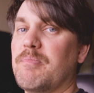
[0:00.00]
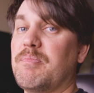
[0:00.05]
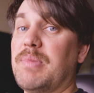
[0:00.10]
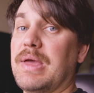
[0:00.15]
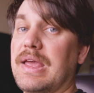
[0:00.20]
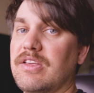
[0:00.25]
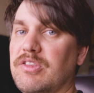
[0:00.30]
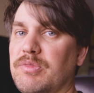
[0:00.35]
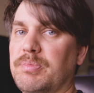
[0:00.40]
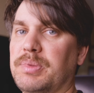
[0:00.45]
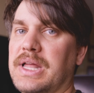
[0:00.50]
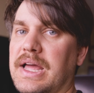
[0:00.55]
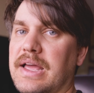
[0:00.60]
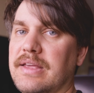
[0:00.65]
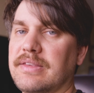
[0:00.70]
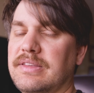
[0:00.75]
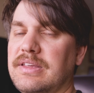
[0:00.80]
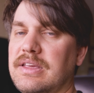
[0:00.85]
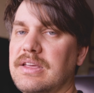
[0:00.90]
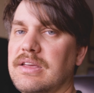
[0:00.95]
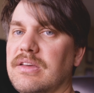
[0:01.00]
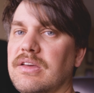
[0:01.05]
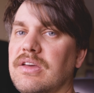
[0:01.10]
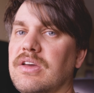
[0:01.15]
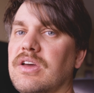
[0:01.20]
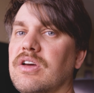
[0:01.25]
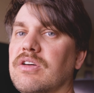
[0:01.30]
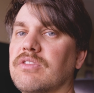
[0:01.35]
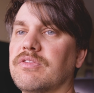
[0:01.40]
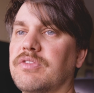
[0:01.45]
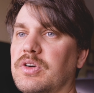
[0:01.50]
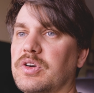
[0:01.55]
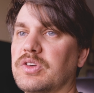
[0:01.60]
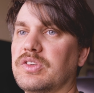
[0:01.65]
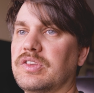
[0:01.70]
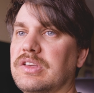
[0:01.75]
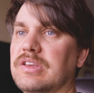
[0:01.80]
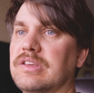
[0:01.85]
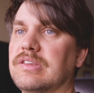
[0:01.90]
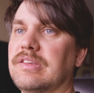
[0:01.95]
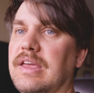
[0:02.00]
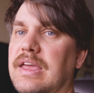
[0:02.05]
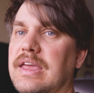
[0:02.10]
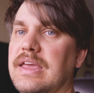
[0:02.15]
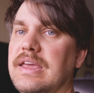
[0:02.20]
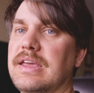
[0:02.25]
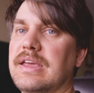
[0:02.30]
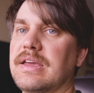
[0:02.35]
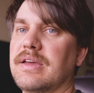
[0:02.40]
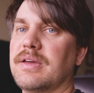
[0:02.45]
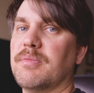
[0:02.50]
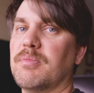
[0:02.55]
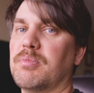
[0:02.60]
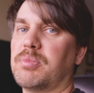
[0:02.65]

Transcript: base plastic versus a